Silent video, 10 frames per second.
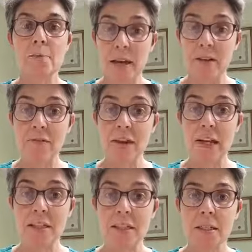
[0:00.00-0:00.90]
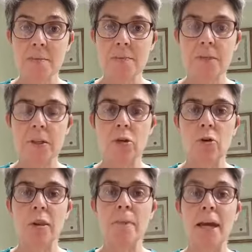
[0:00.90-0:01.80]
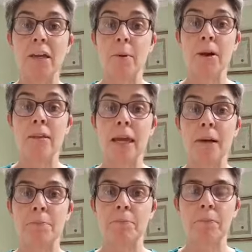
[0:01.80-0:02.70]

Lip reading: be offended. They make it about them.